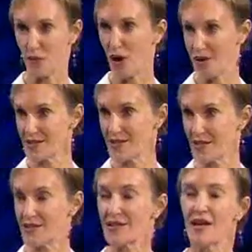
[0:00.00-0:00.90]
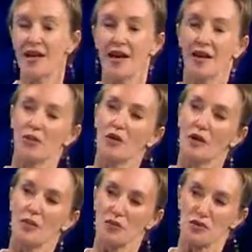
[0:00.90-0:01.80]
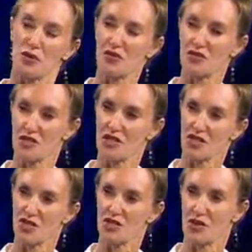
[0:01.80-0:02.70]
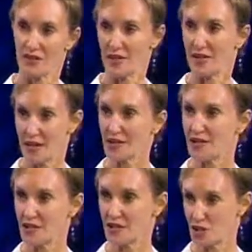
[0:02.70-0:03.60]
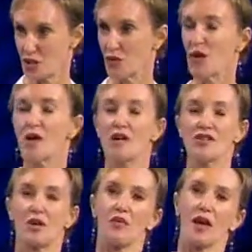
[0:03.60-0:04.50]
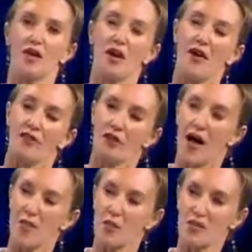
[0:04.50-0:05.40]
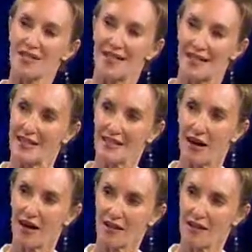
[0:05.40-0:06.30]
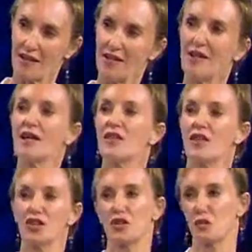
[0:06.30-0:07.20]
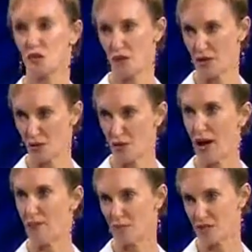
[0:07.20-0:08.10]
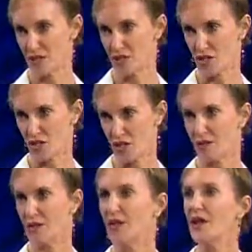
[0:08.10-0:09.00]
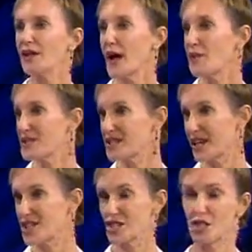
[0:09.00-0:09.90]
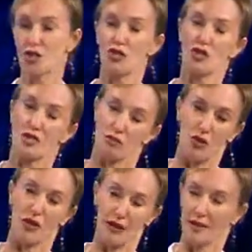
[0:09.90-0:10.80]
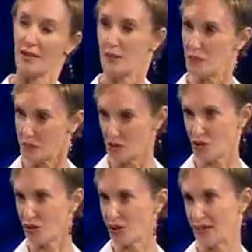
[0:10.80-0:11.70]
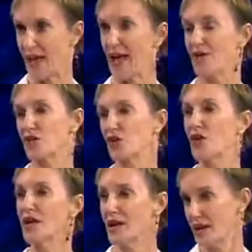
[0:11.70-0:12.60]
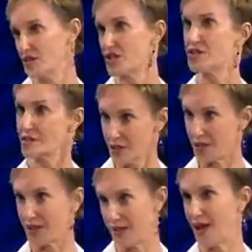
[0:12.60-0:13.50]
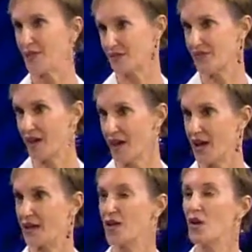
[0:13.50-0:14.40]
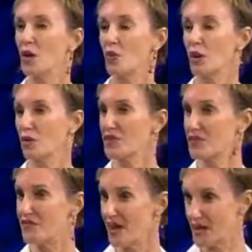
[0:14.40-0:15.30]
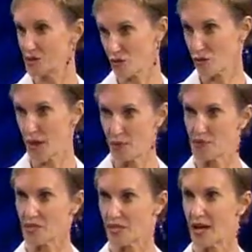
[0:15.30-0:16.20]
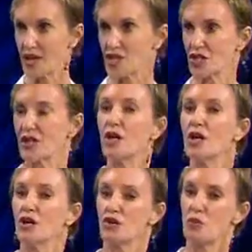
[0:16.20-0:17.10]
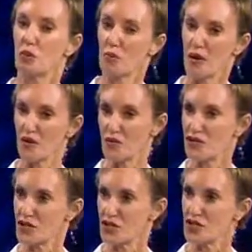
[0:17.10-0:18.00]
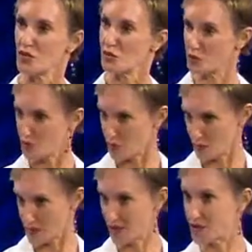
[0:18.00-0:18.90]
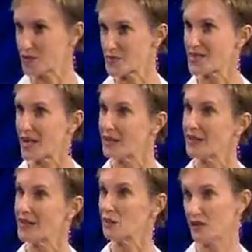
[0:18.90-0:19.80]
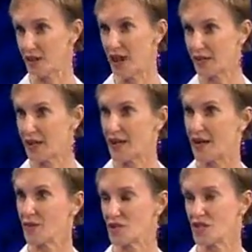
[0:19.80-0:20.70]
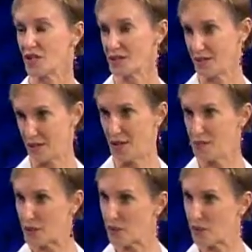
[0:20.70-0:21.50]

process, and it really preserves the tissue and the connective tissue so that you have a lot more skin tightening than you do with regular liposuction. Liposuction, you just really end up inserting a catheter and just sucking out the fat, where with the VASER liposuction, you prepare the tissue, you instill some saline with lidocaine, which does the numbing